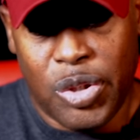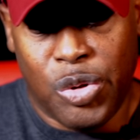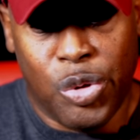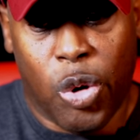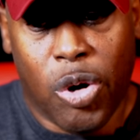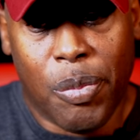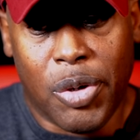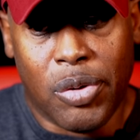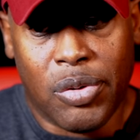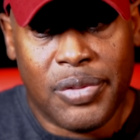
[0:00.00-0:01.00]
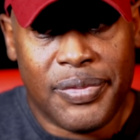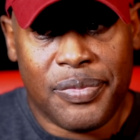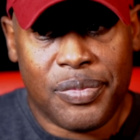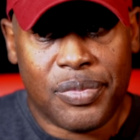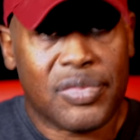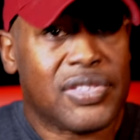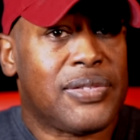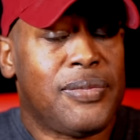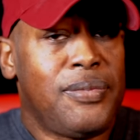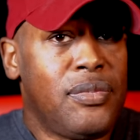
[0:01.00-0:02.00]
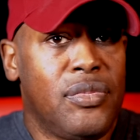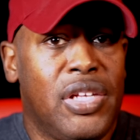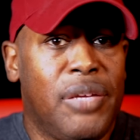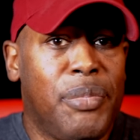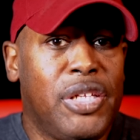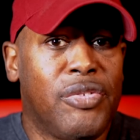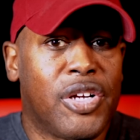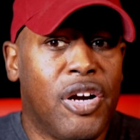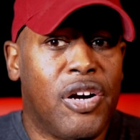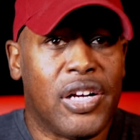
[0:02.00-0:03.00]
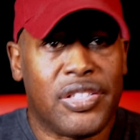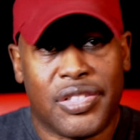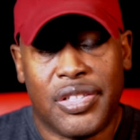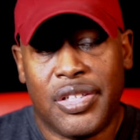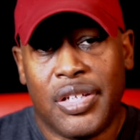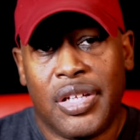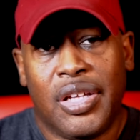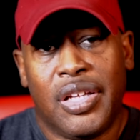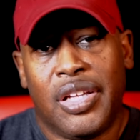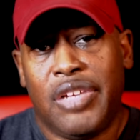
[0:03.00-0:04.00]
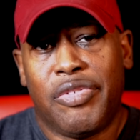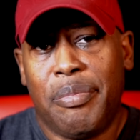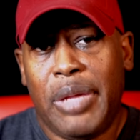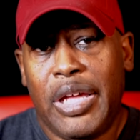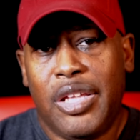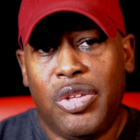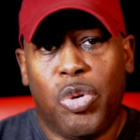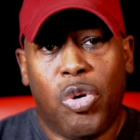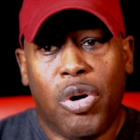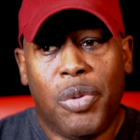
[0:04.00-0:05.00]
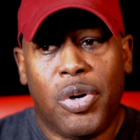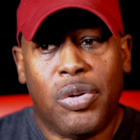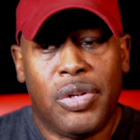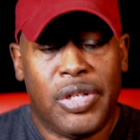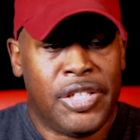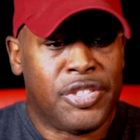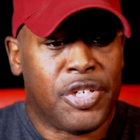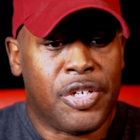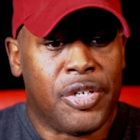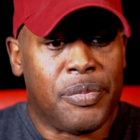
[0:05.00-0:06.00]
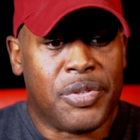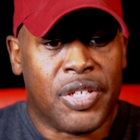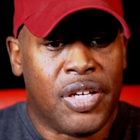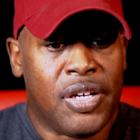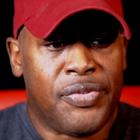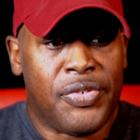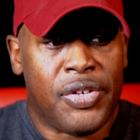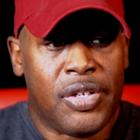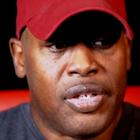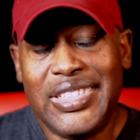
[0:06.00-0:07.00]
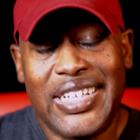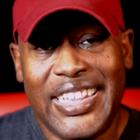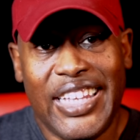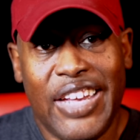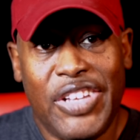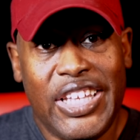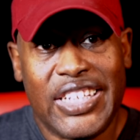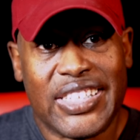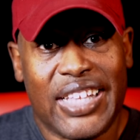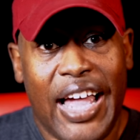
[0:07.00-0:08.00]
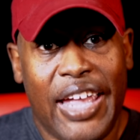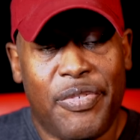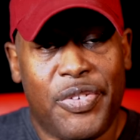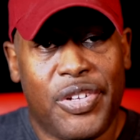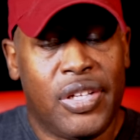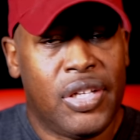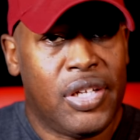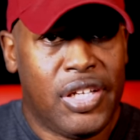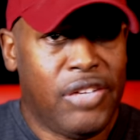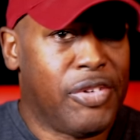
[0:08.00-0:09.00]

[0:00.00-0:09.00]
normal in many regards. He remained normal in terms of living his life. He